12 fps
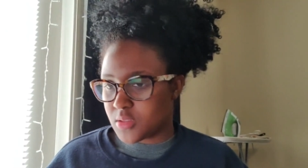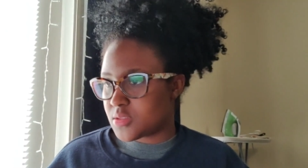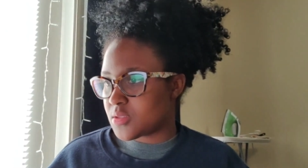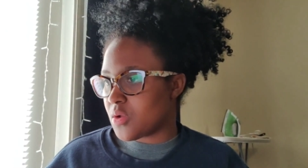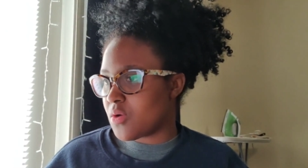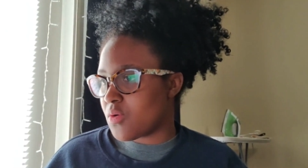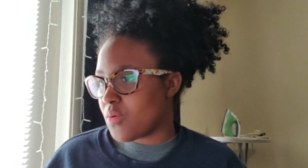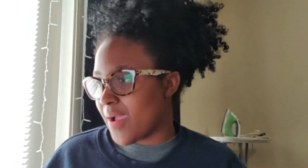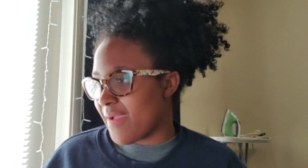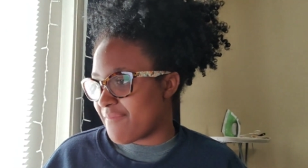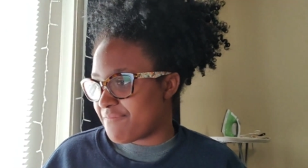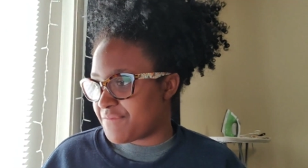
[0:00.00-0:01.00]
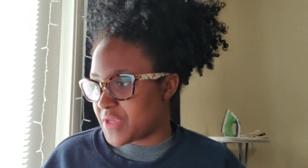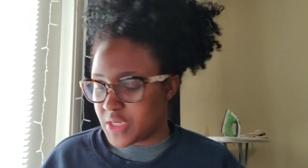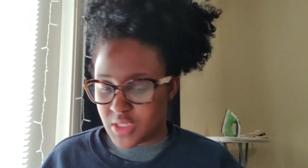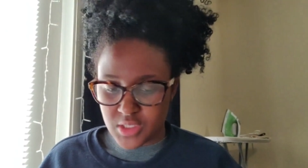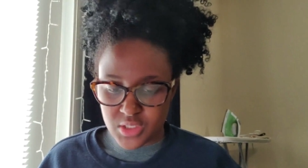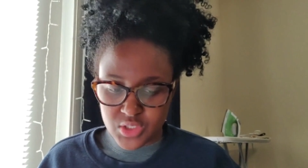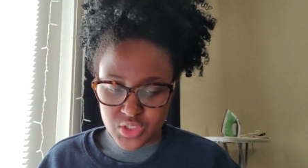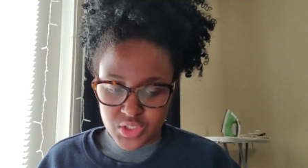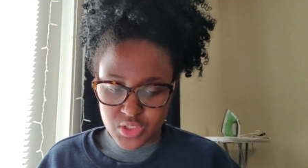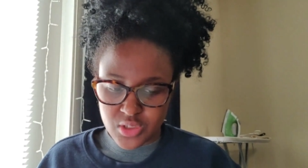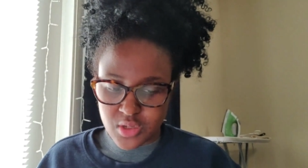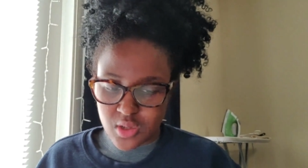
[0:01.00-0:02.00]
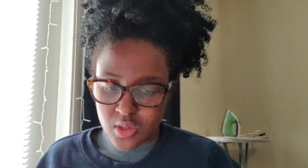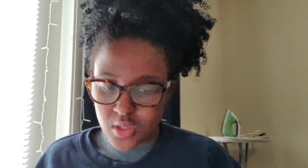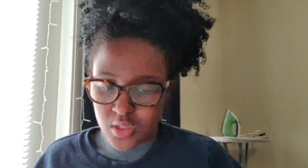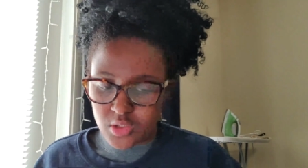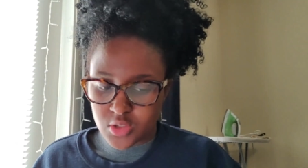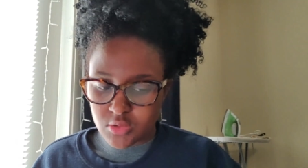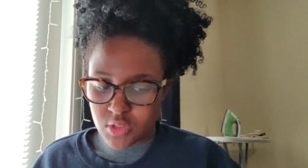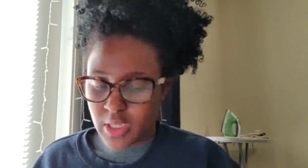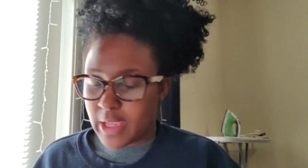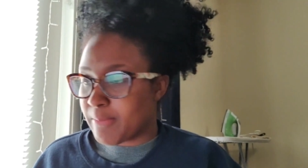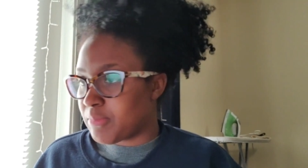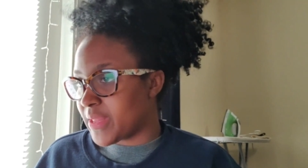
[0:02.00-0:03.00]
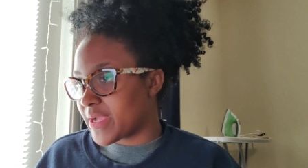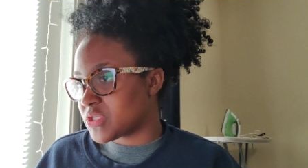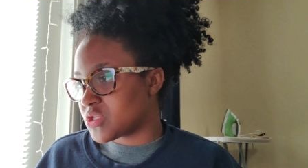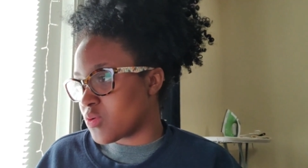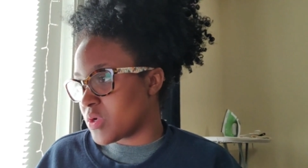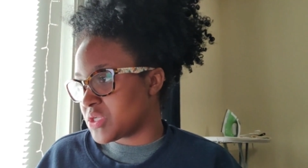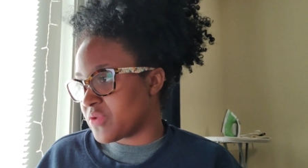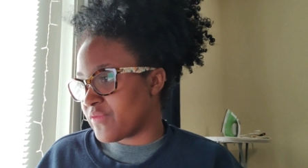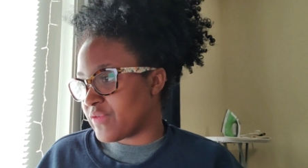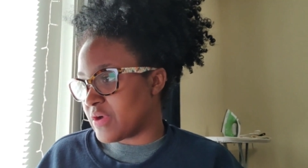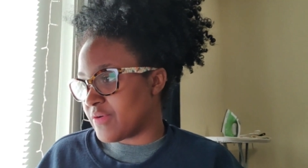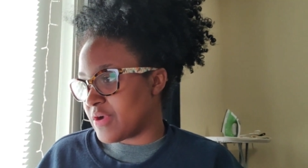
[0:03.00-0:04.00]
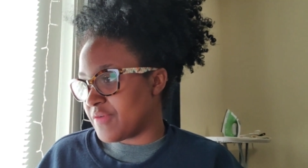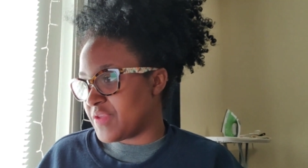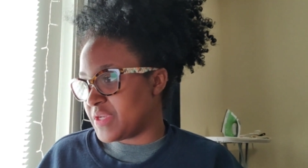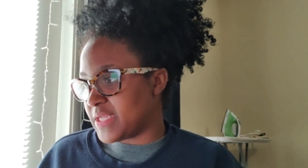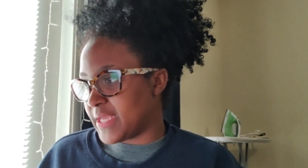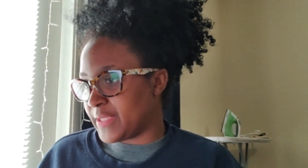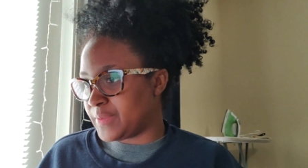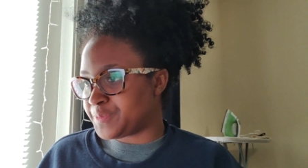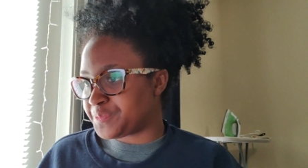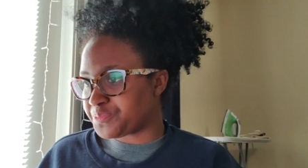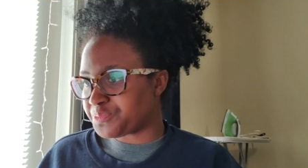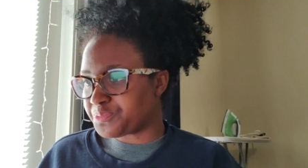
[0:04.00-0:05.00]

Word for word: So I finished the MBLEX question for, of the day,